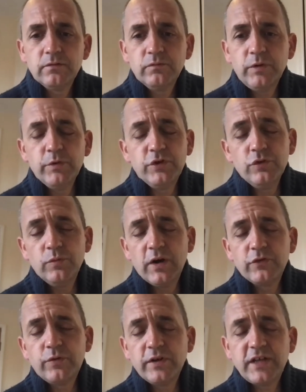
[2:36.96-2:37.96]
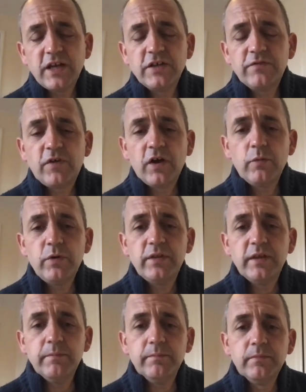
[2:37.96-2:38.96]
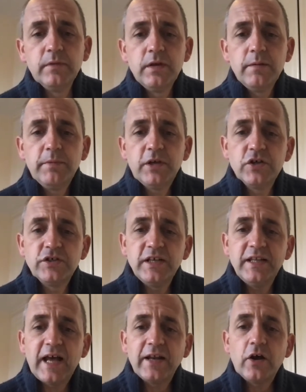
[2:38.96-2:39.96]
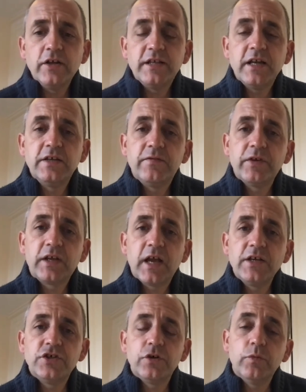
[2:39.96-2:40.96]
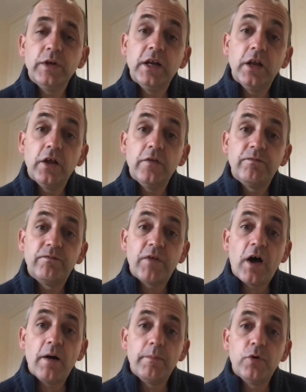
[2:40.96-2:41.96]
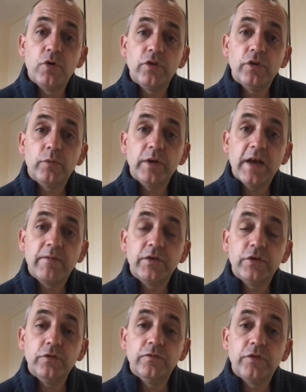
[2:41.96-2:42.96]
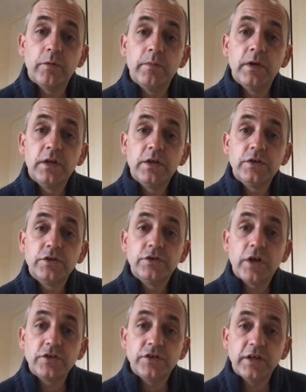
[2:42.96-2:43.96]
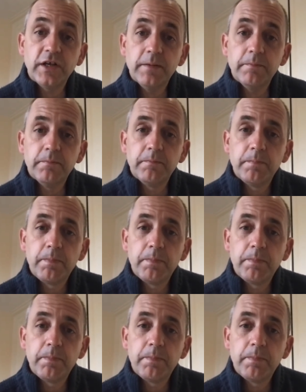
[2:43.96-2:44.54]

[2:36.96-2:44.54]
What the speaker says: we would do well to identify with him. Because in that identification, we learn far more than we ever do from judging him.